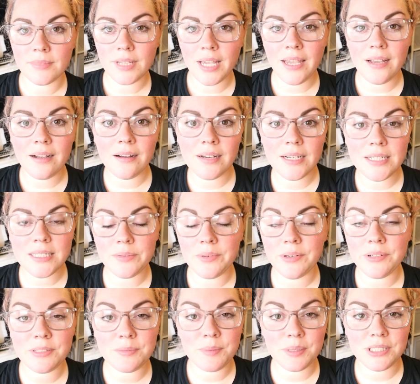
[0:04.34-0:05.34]
Hey guys,
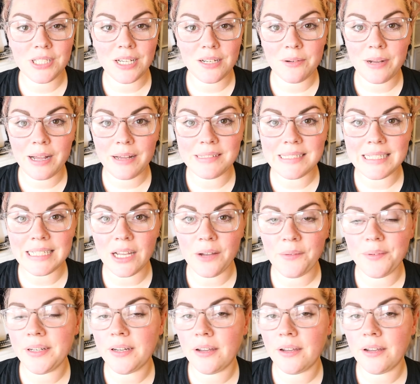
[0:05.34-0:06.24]
welcome to my channel. How's it going?